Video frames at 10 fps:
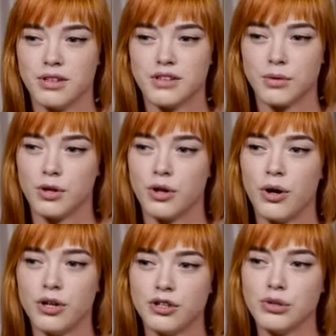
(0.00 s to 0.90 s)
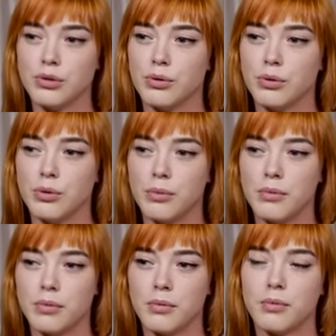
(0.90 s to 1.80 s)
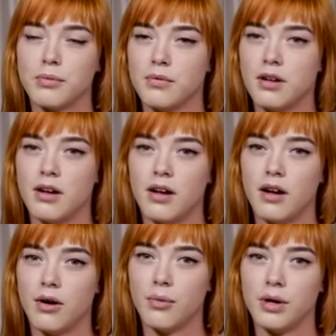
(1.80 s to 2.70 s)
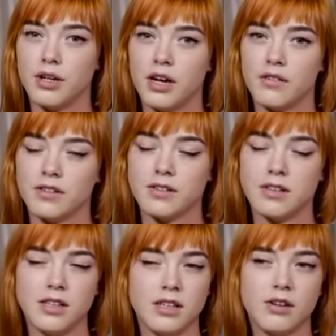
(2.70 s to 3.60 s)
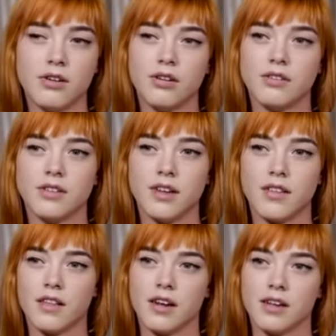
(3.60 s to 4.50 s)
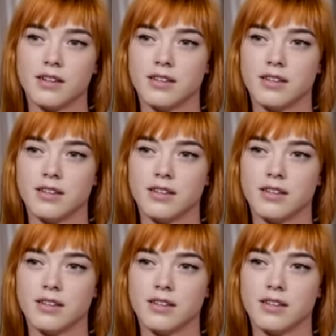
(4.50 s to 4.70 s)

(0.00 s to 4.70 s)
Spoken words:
When someone hurt you, when you have a scene or something like